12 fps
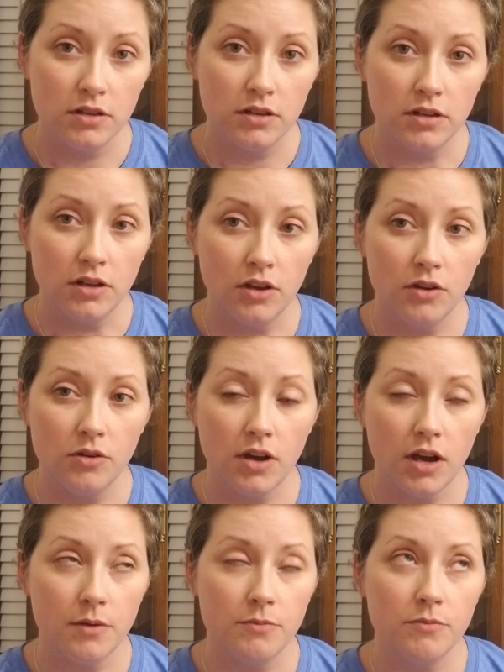You know,
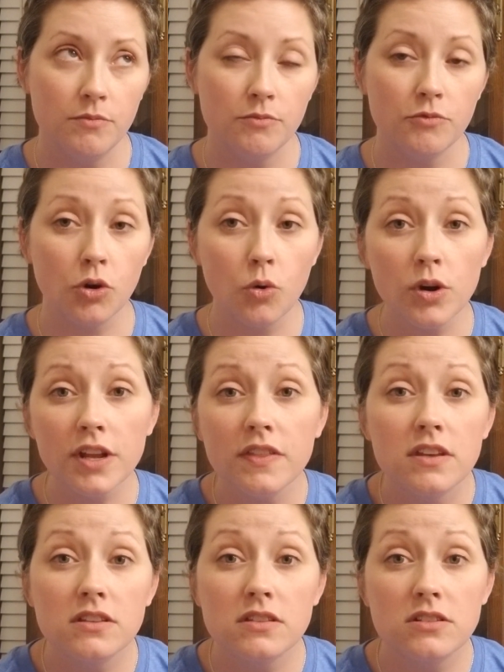I'm recording
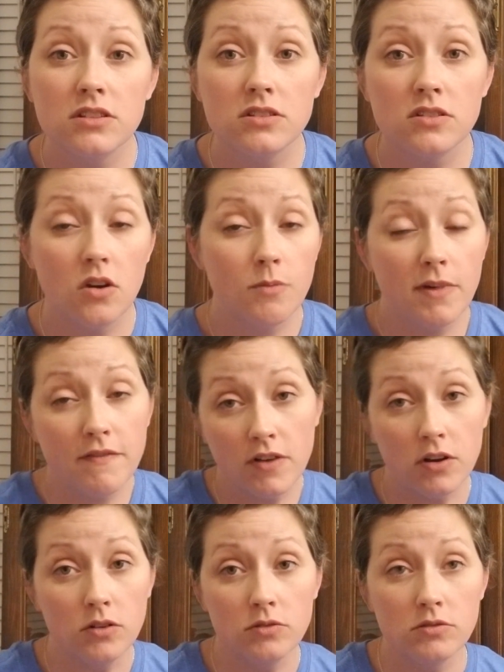this just on my
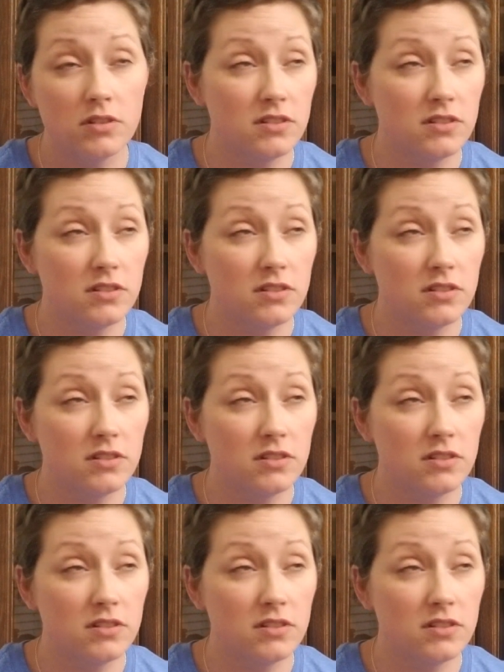phone.